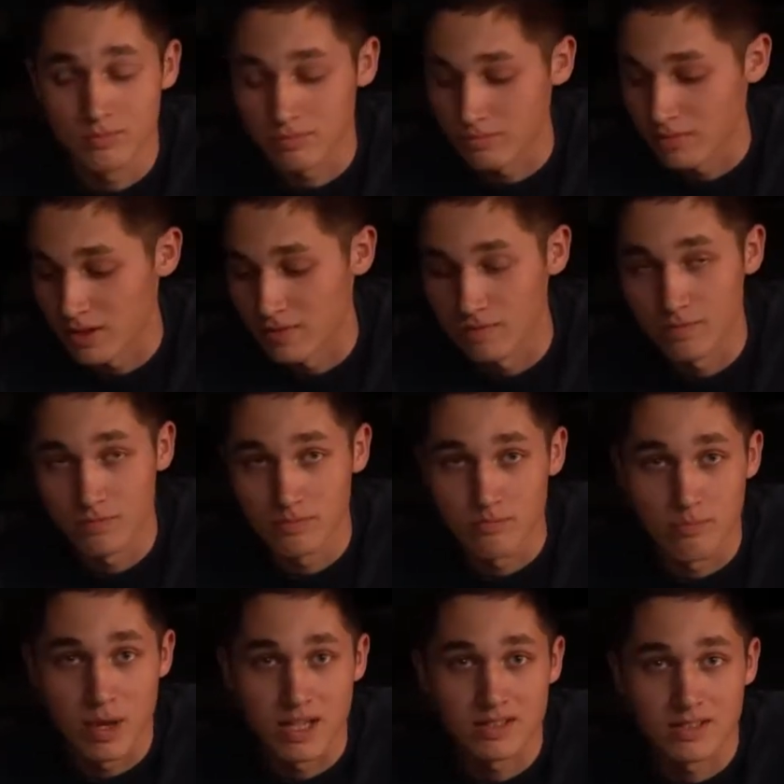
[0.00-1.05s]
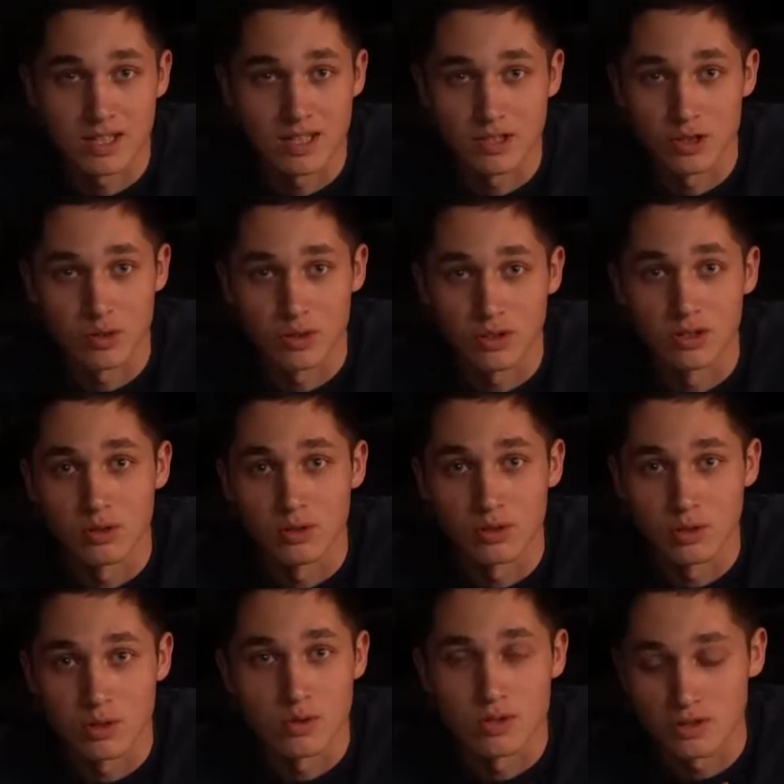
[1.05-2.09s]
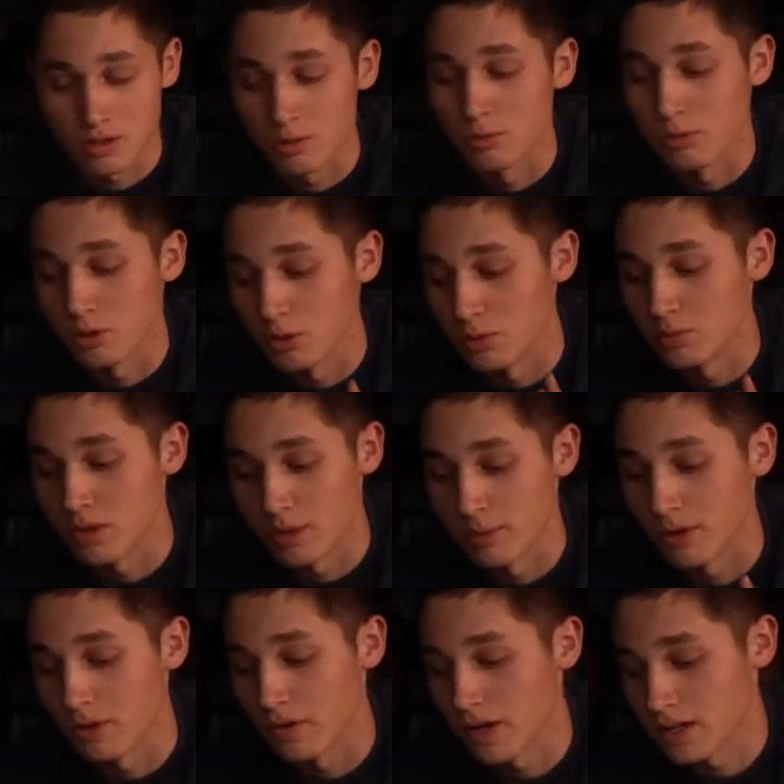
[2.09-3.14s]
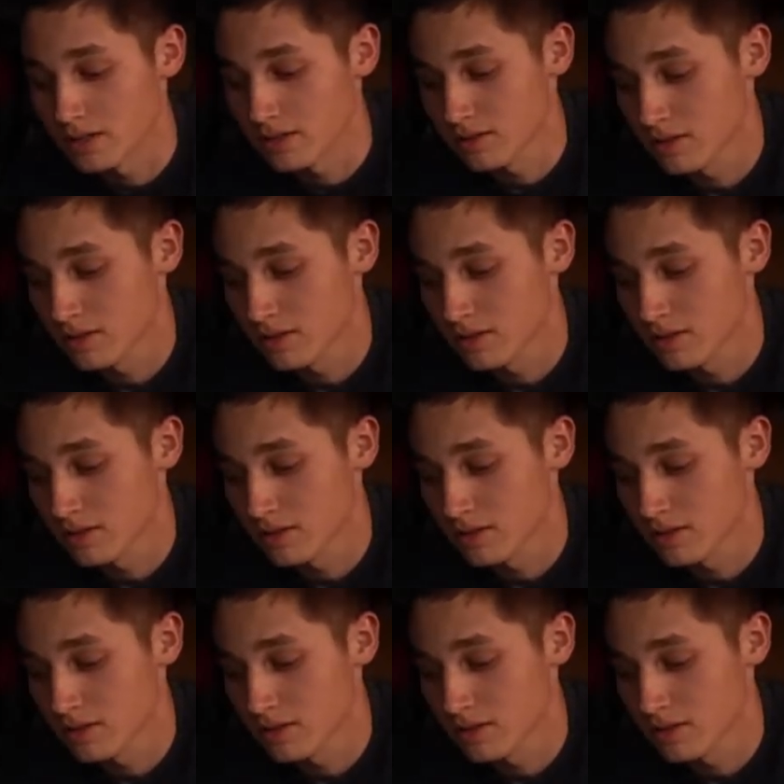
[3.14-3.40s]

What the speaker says: the best things you can do to a Subaru WRX.